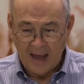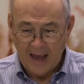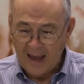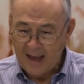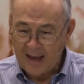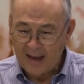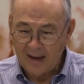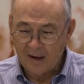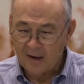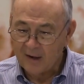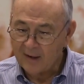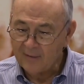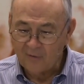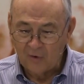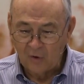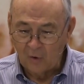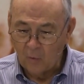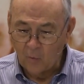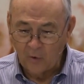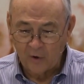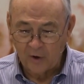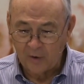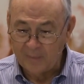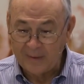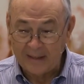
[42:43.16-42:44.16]
I don't even know
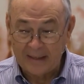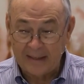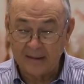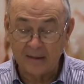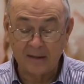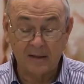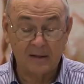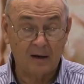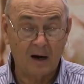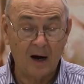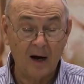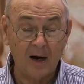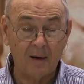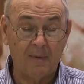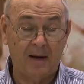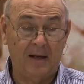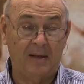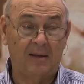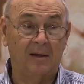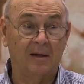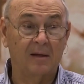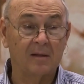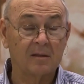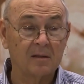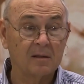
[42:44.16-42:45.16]
where to begin to talk about
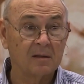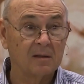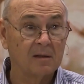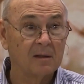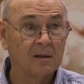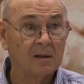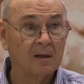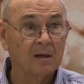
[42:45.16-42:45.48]
this.